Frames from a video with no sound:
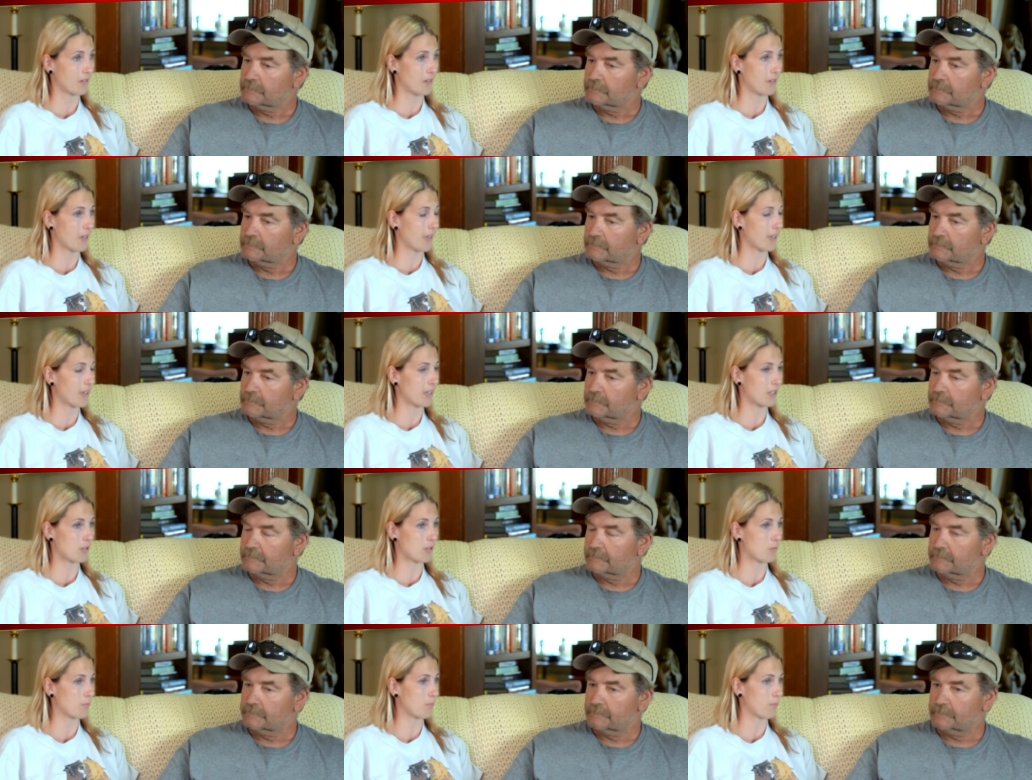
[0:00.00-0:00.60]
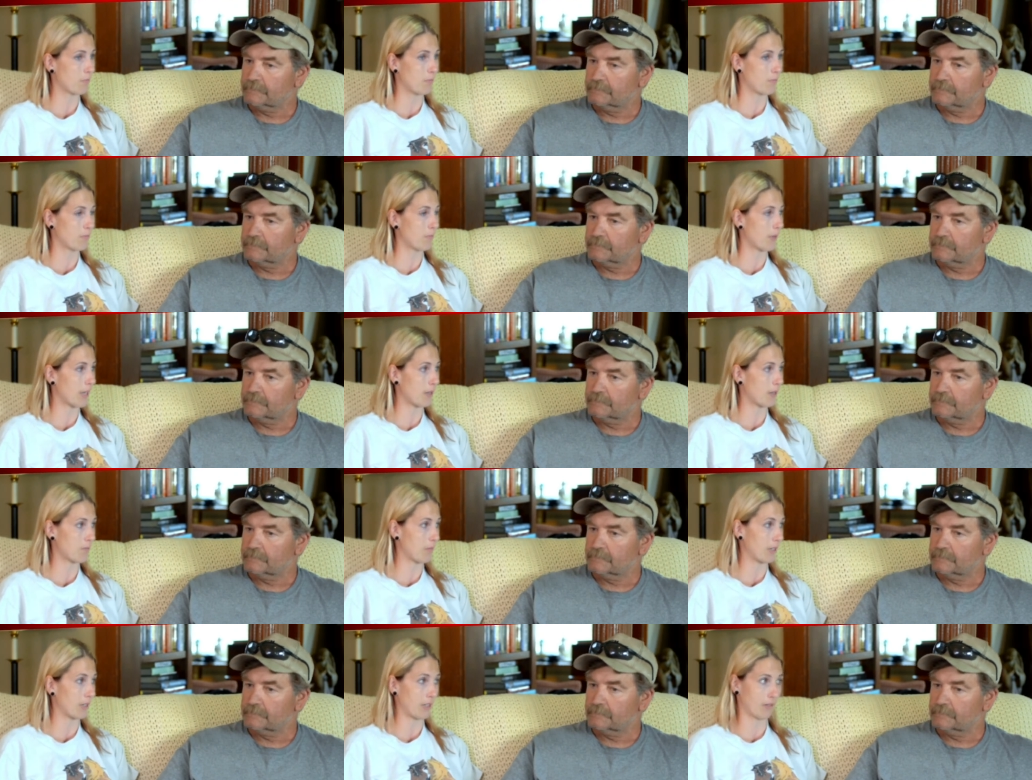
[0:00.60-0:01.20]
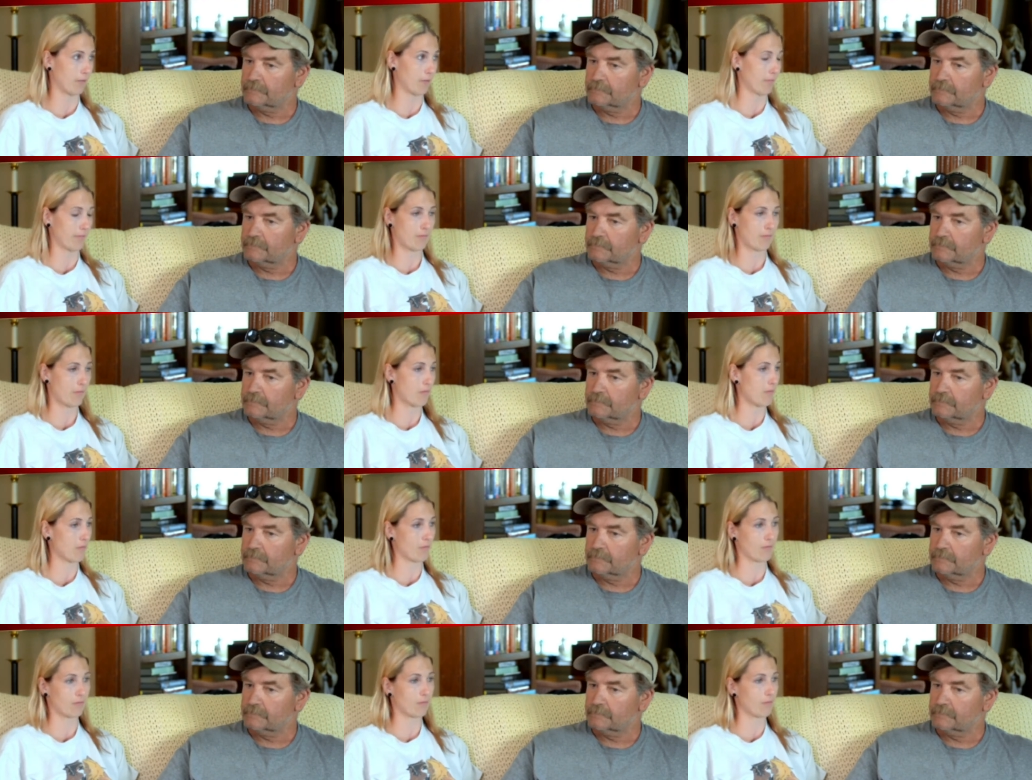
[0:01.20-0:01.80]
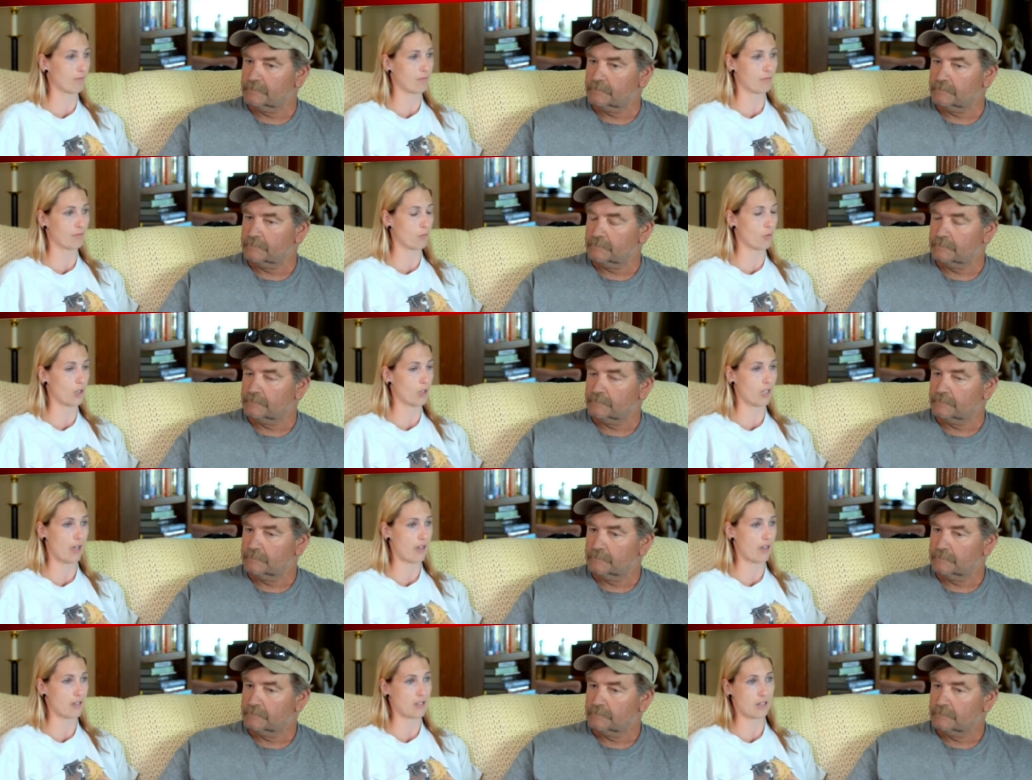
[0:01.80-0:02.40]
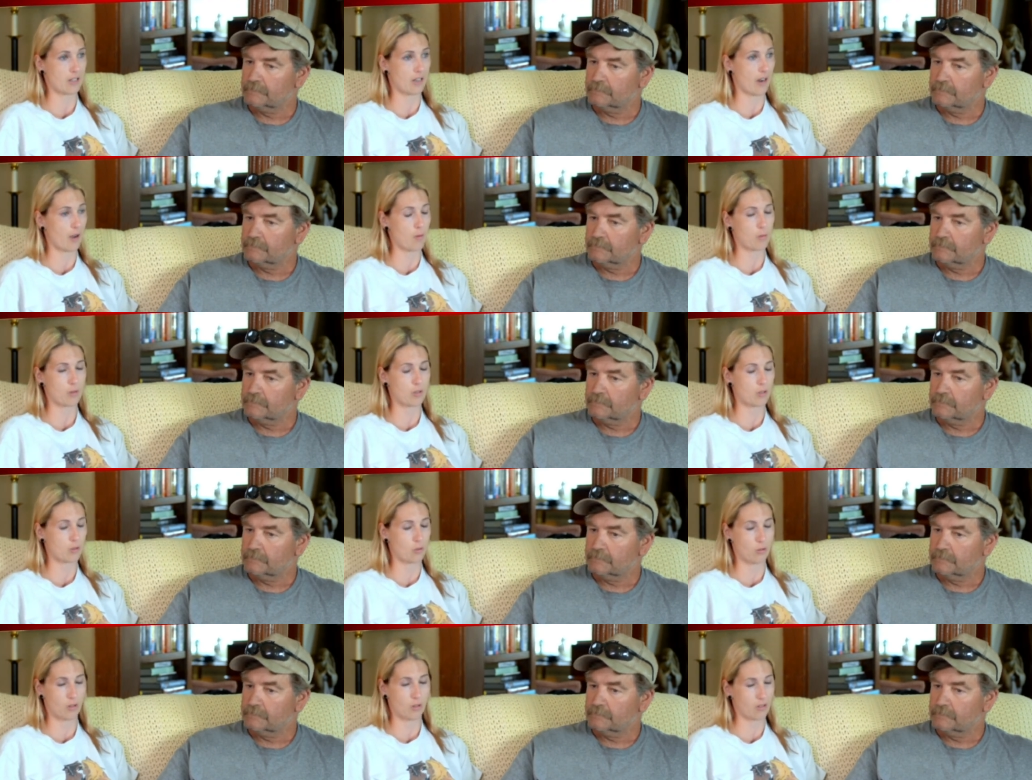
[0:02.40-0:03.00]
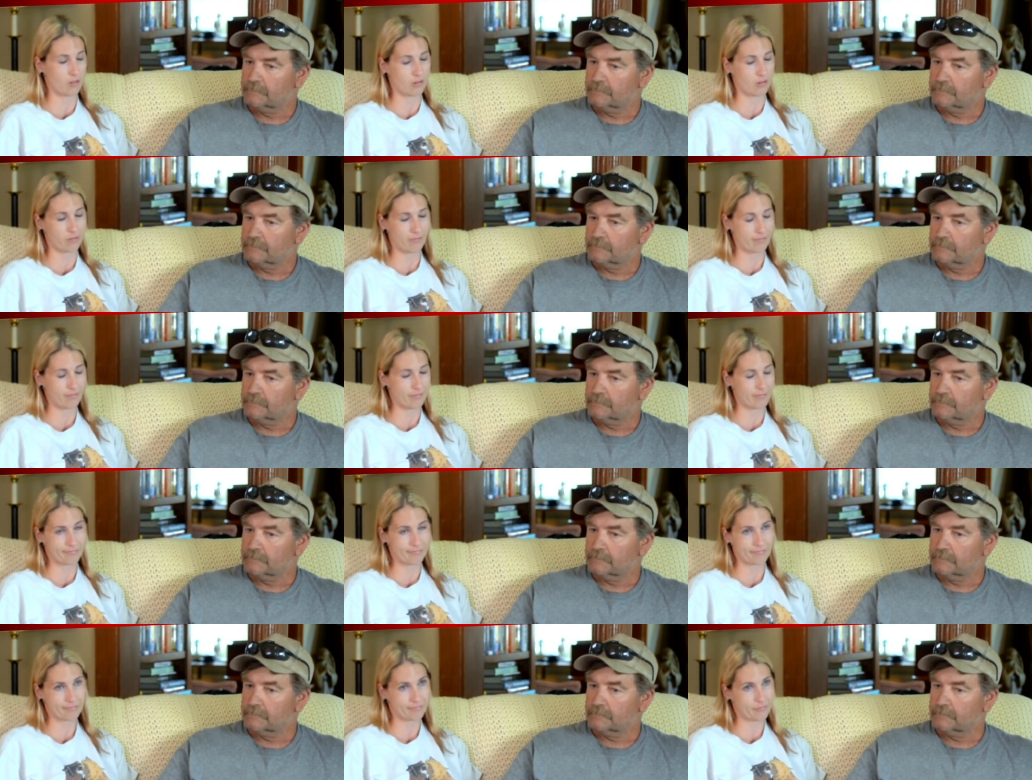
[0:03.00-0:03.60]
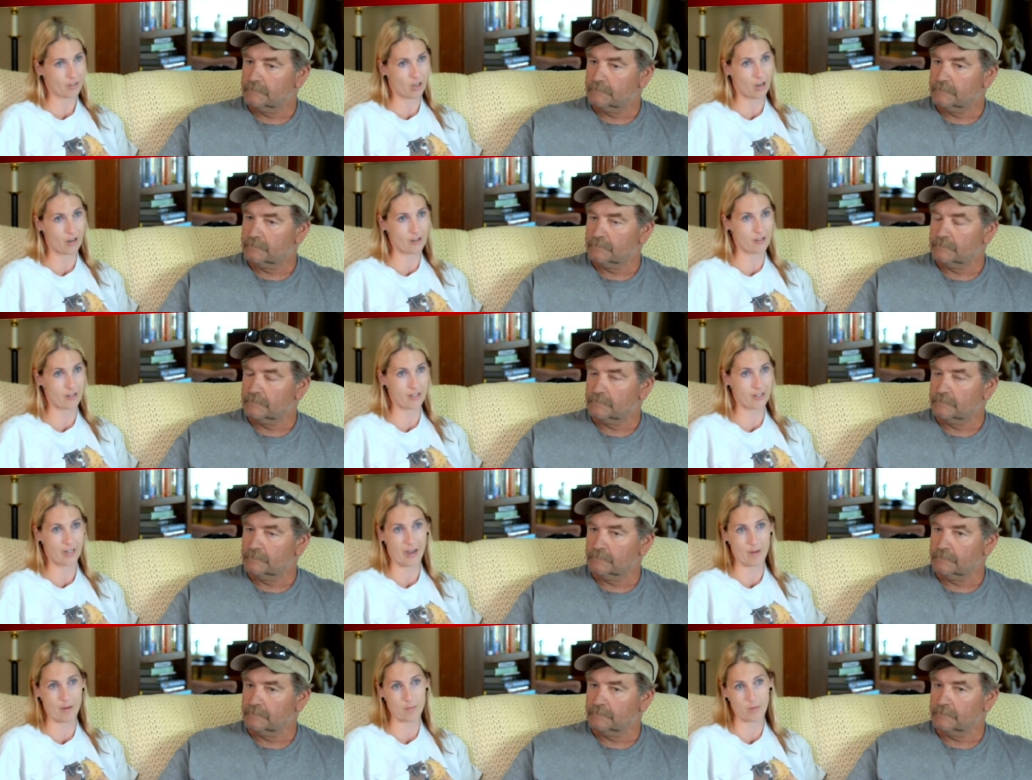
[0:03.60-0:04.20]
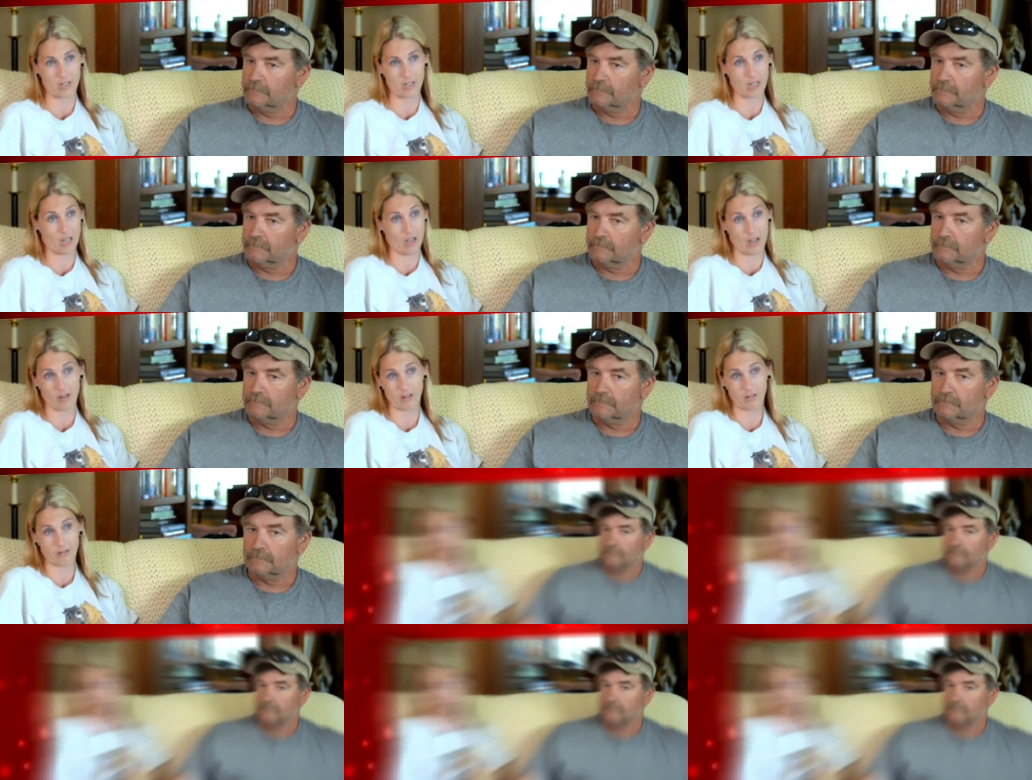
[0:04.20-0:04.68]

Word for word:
Speaker 1: it's made me realize that I would do it a hundred times again.